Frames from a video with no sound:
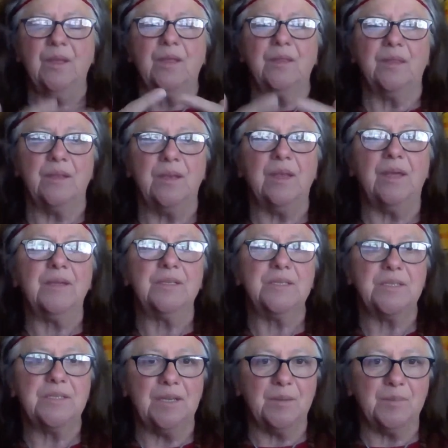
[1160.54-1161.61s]
The next
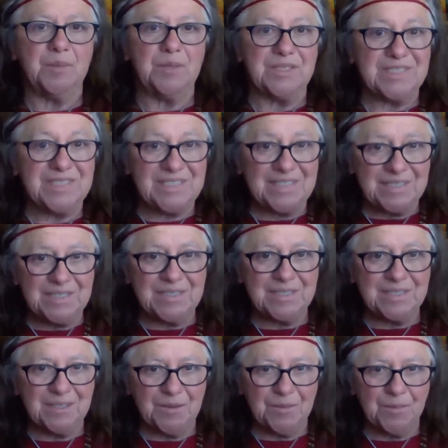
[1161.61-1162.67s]
step is
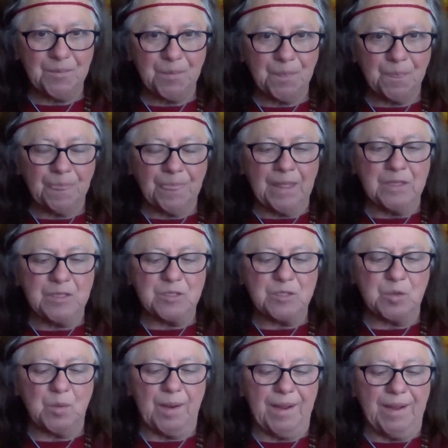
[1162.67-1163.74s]
sensing.
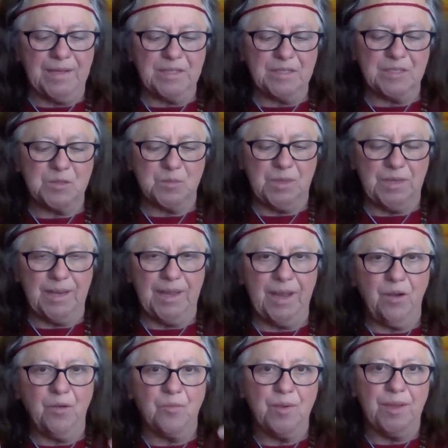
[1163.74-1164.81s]
So as we
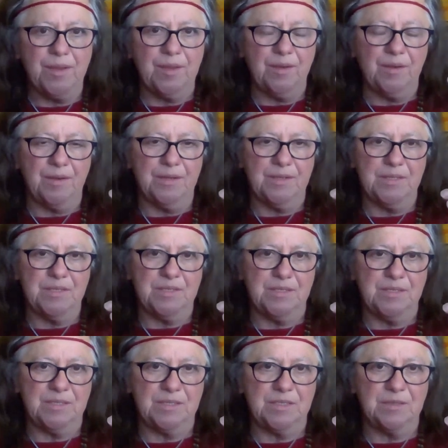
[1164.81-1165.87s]
now recognize the
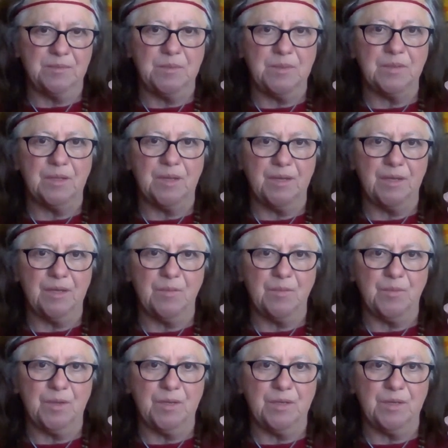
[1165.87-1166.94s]
stimuli and
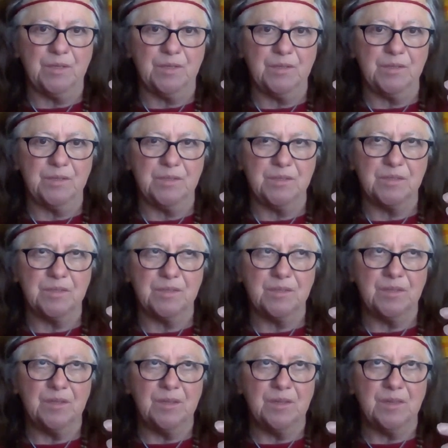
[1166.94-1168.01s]
what it is,
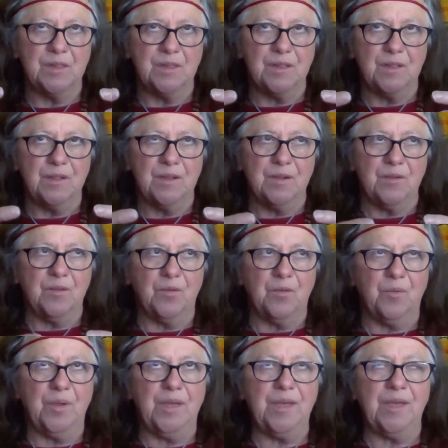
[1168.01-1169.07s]

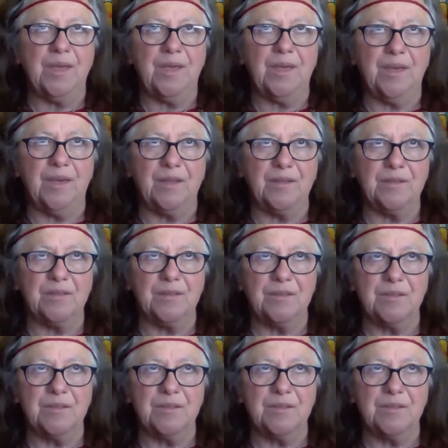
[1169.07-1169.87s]
we can